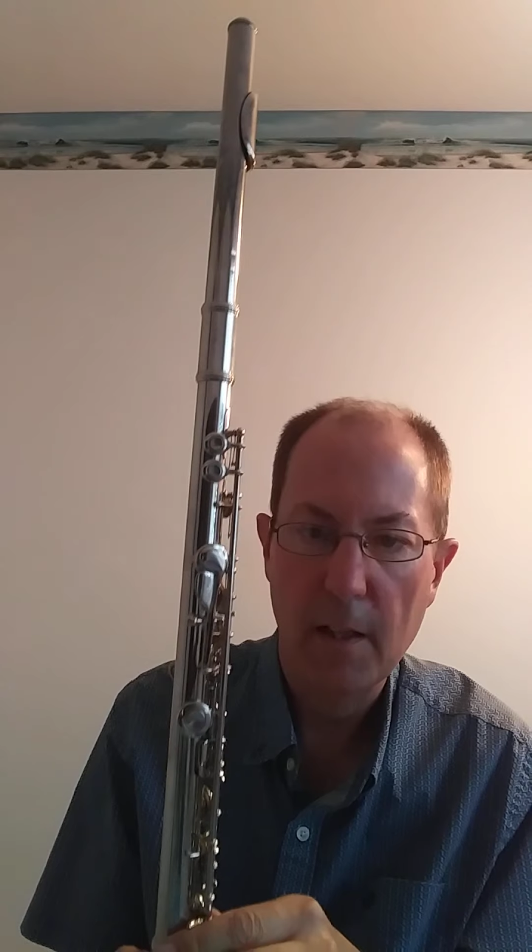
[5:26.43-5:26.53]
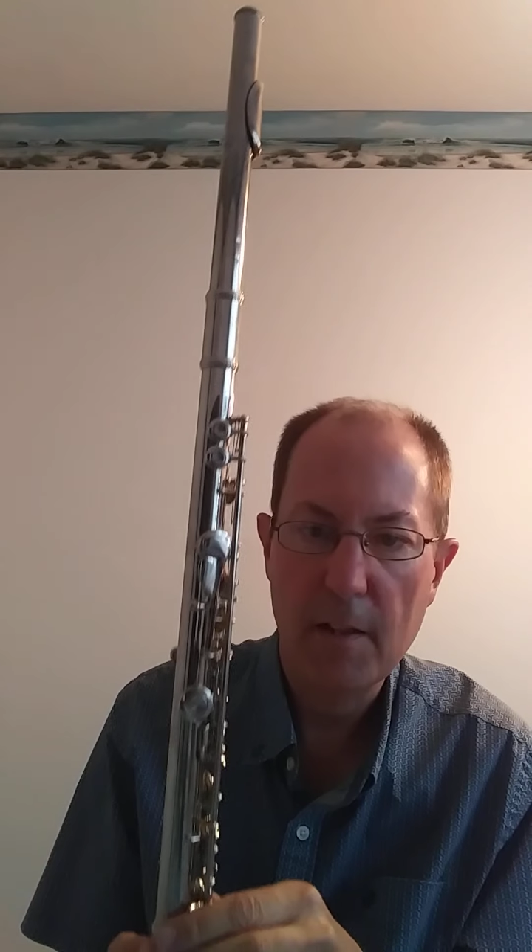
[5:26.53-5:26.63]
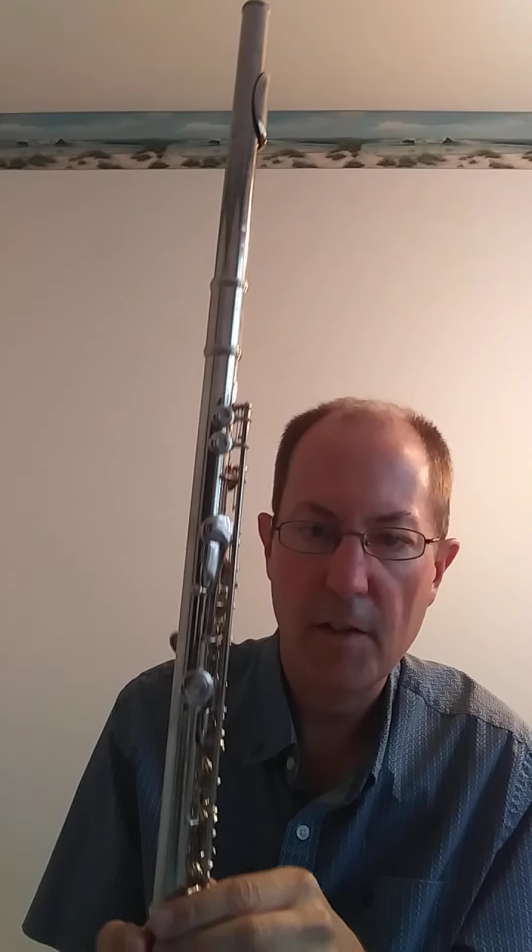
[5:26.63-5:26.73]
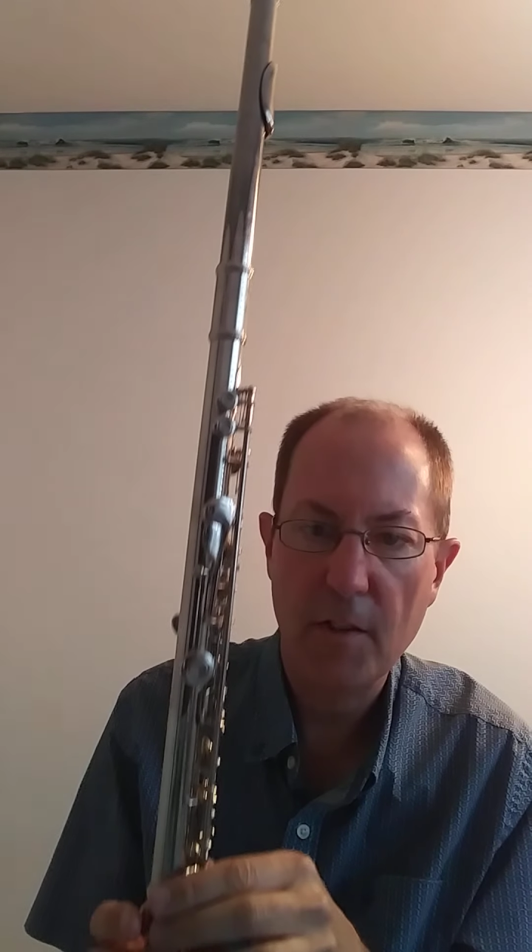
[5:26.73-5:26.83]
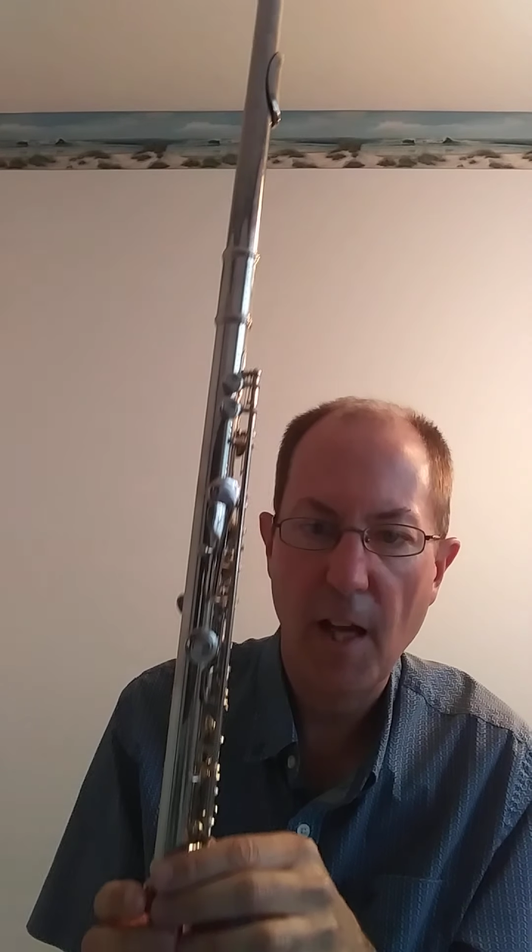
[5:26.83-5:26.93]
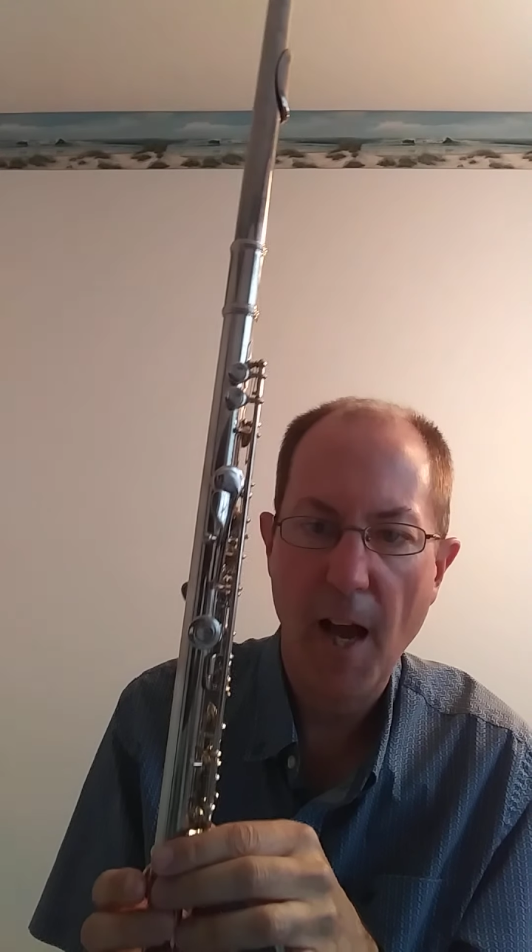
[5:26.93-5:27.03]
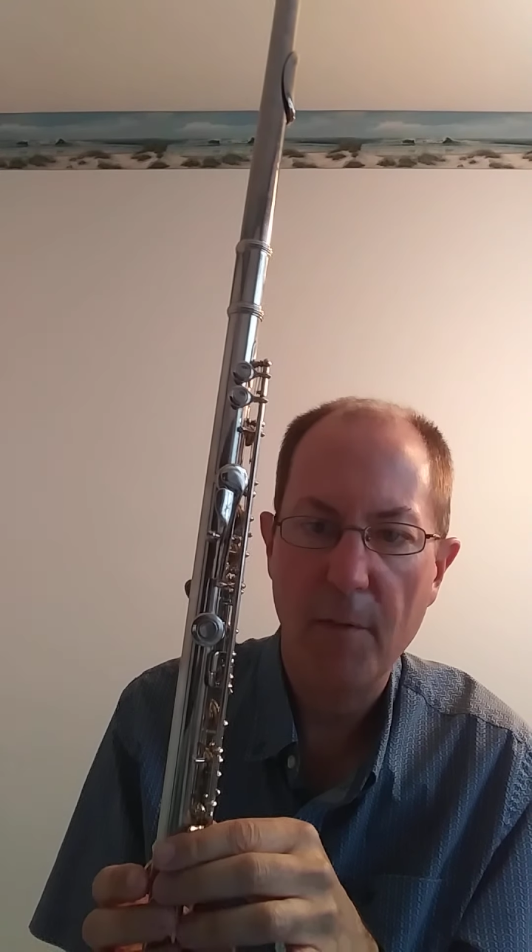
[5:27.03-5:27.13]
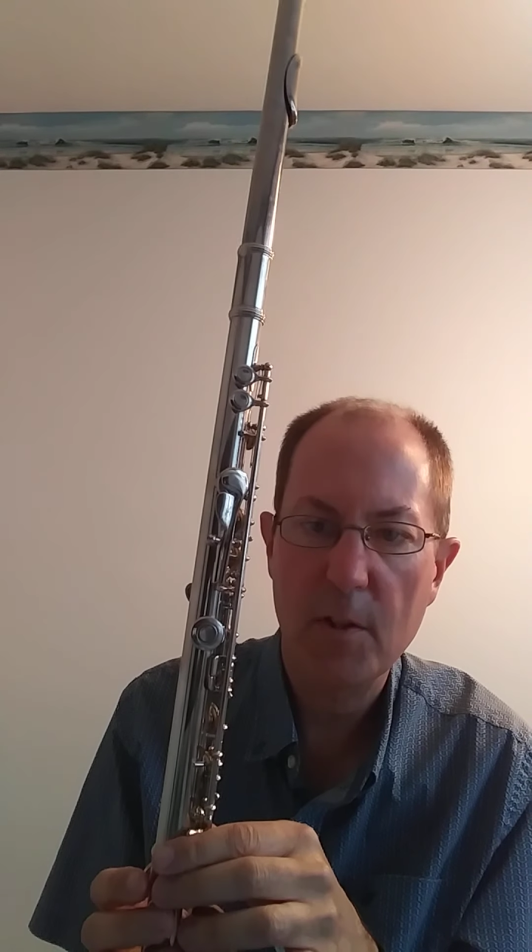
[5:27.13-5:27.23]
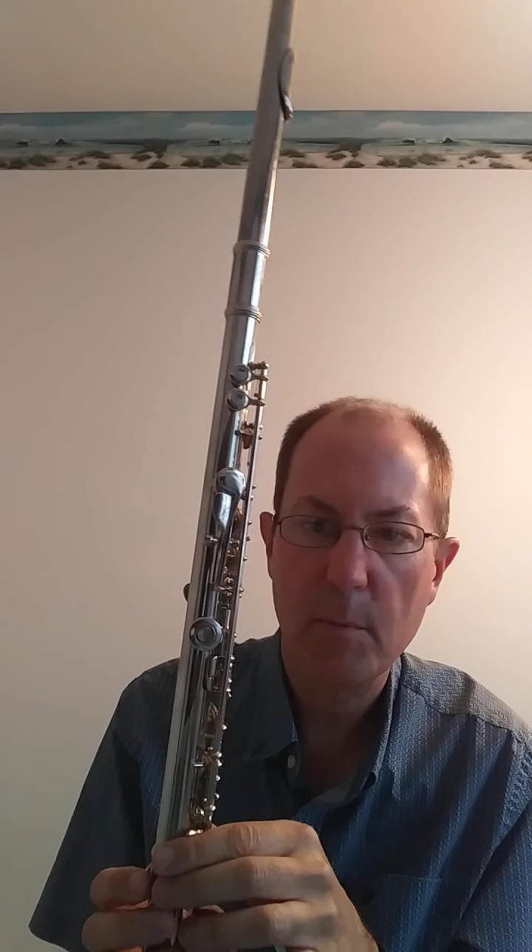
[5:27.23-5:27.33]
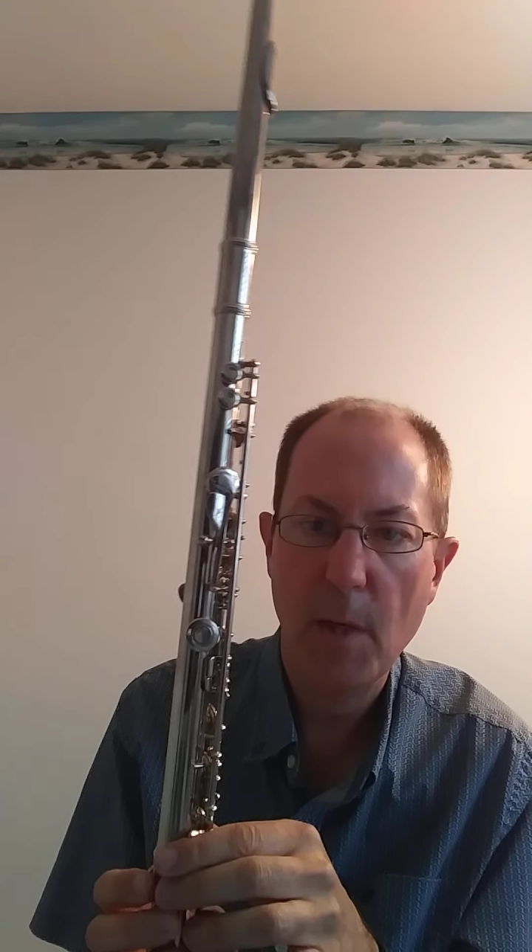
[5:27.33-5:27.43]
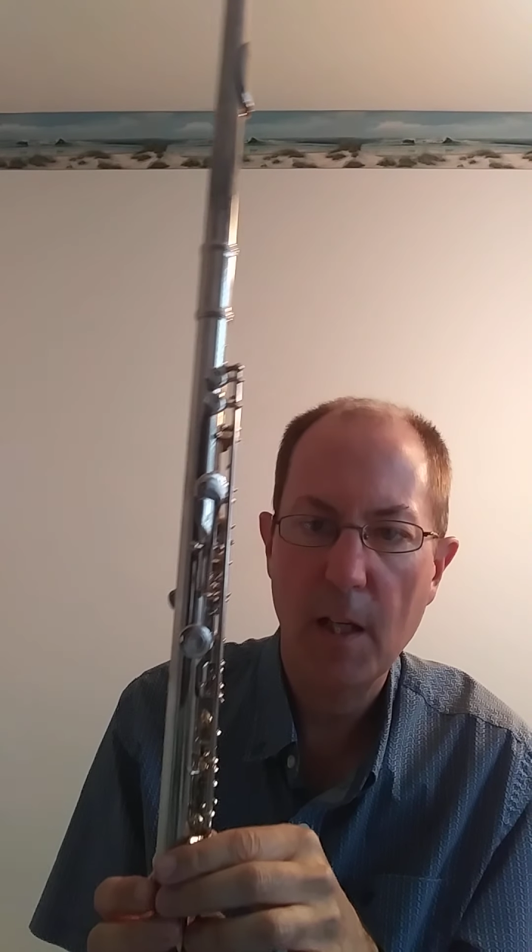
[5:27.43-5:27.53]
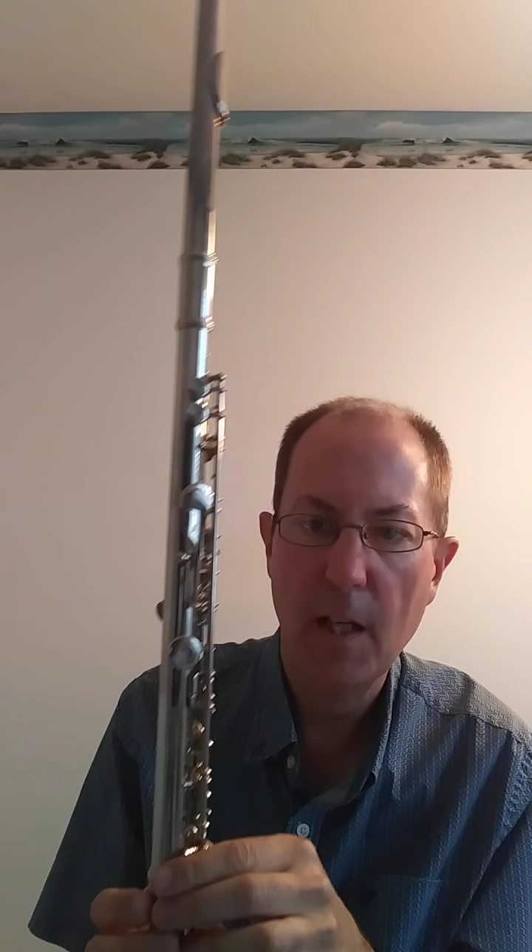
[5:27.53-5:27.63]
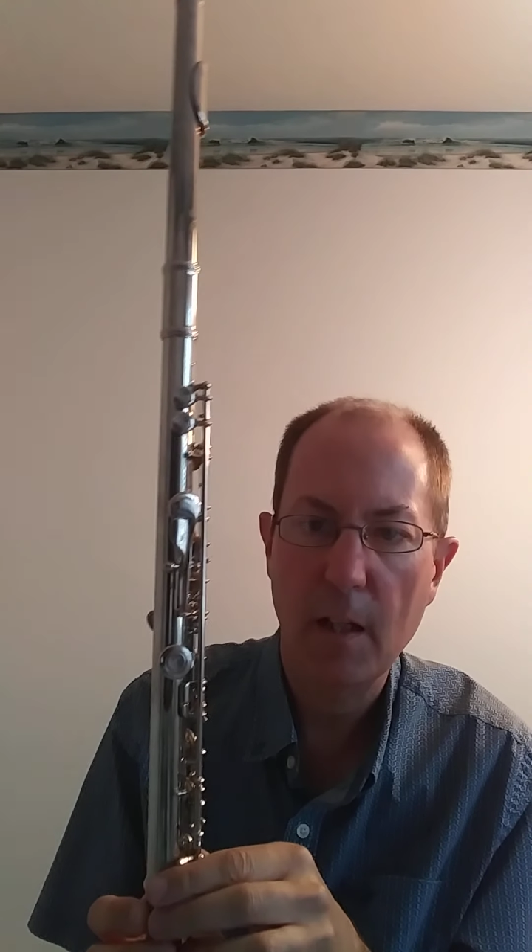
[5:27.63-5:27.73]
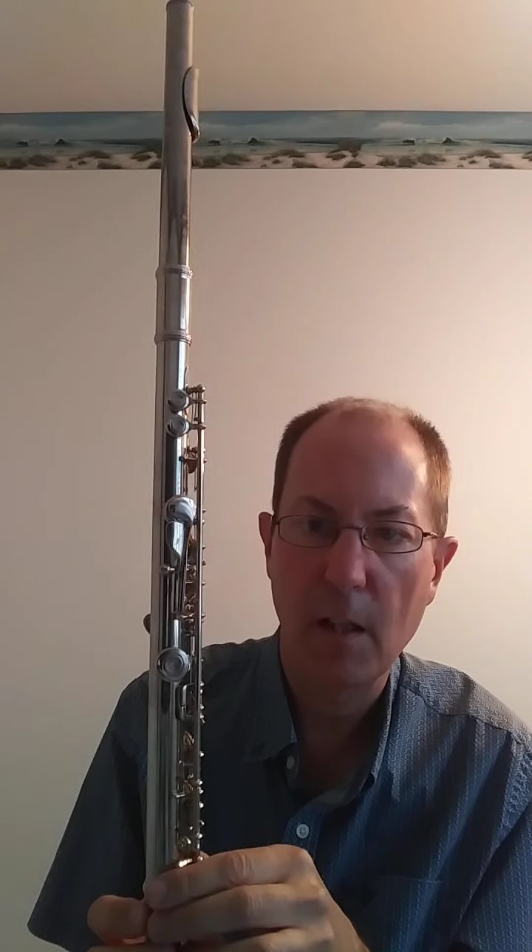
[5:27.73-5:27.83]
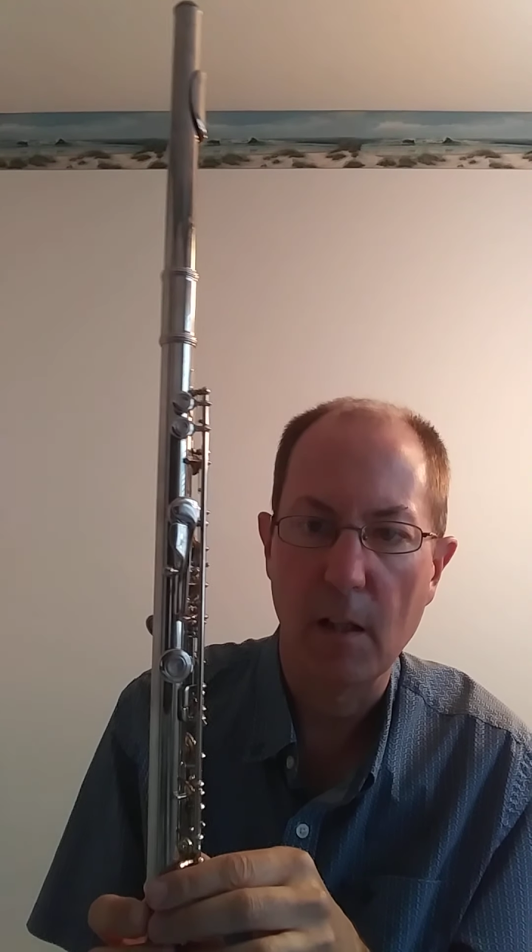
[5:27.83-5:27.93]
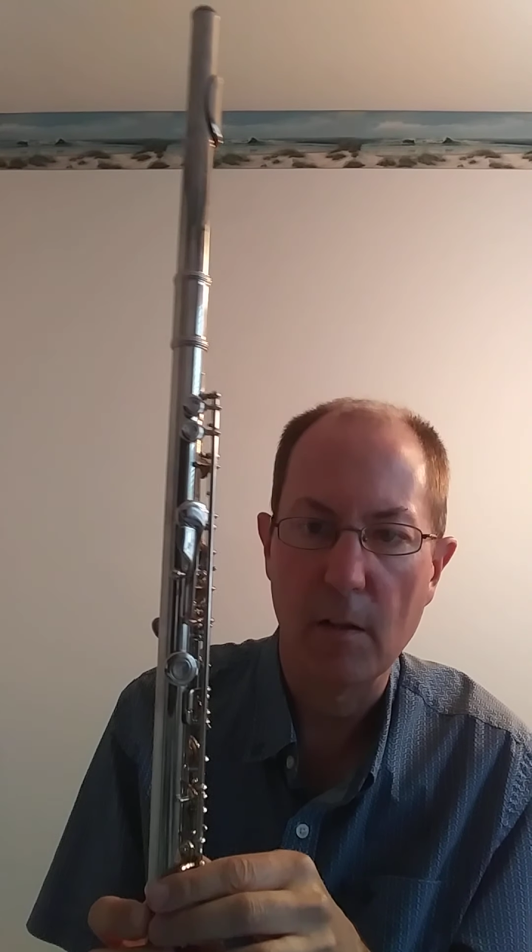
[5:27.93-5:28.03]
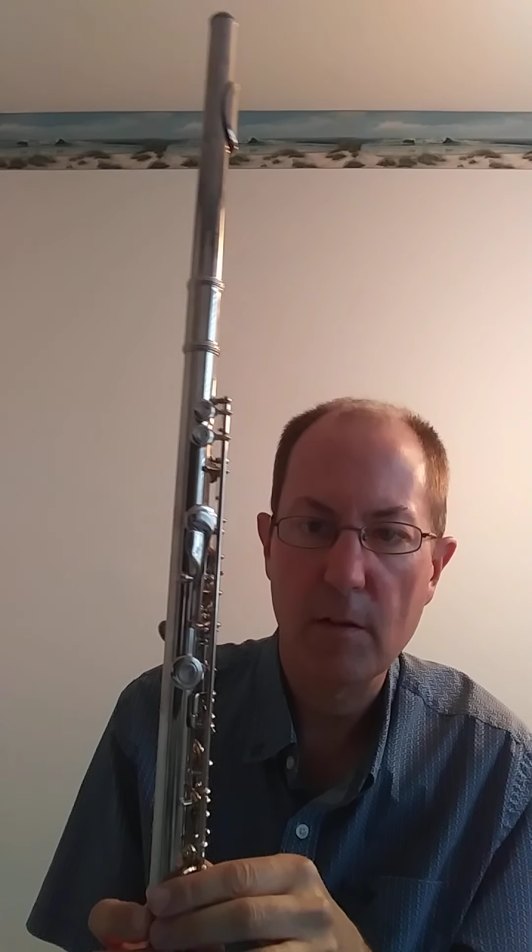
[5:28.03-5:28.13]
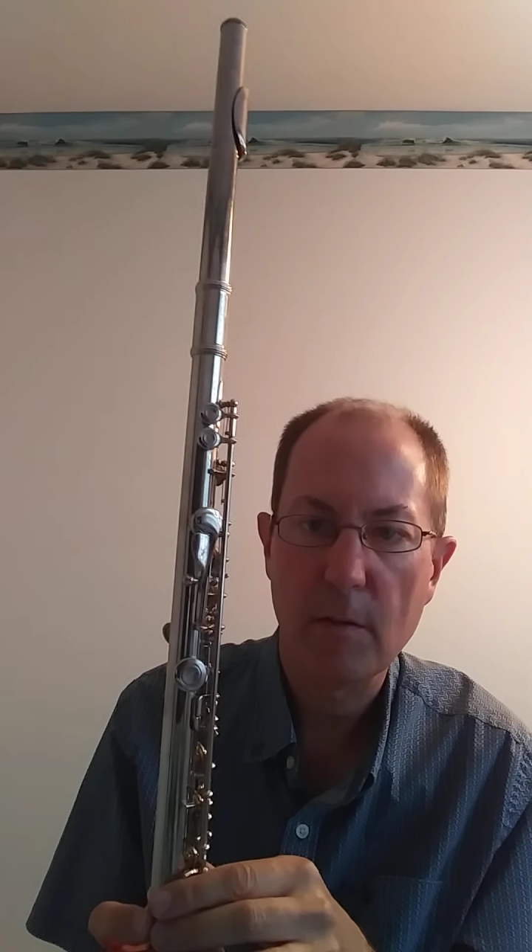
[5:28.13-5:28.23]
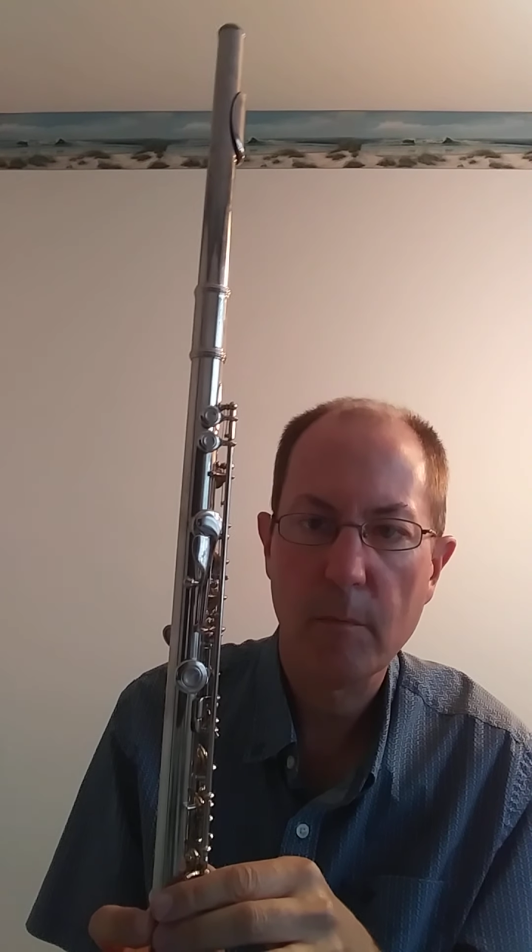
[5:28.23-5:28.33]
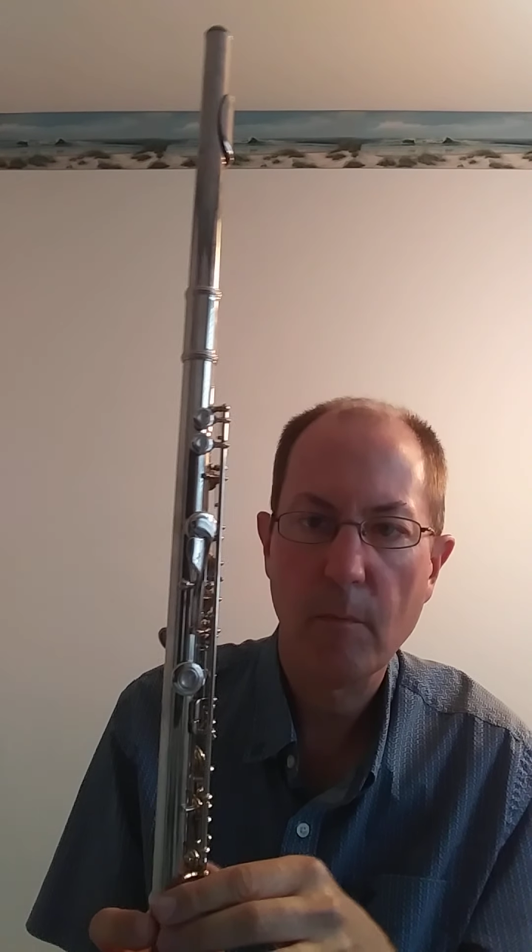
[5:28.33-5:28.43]
It doesn't have as many
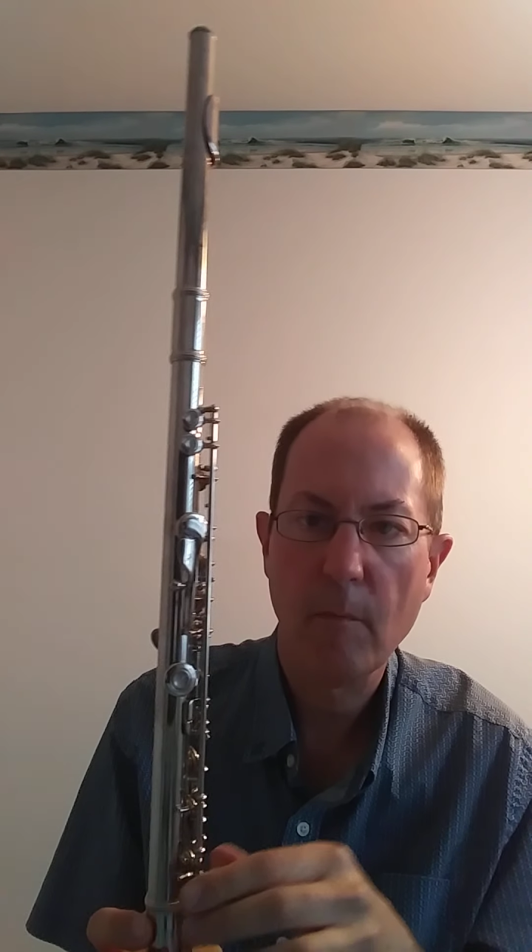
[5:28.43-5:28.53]
keys.